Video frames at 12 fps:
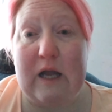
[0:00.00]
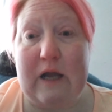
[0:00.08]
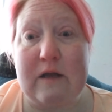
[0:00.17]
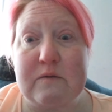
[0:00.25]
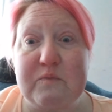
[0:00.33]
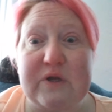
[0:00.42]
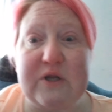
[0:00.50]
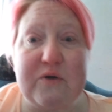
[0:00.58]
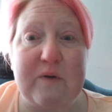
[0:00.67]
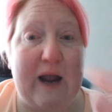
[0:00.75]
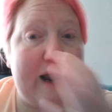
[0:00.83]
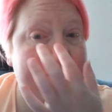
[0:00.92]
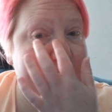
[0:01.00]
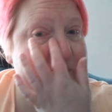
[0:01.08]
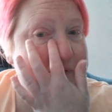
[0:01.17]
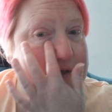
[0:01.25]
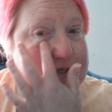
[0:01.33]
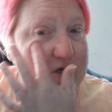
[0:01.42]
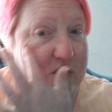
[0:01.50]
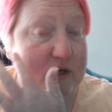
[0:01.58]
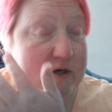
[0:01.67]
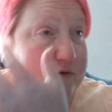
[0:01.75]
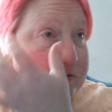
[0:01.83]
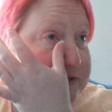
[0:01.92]
And when you have
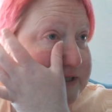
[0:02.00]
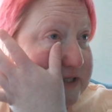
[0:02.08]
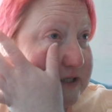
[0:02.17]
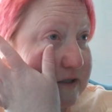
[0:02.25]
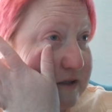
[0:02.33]
sarcoidosis,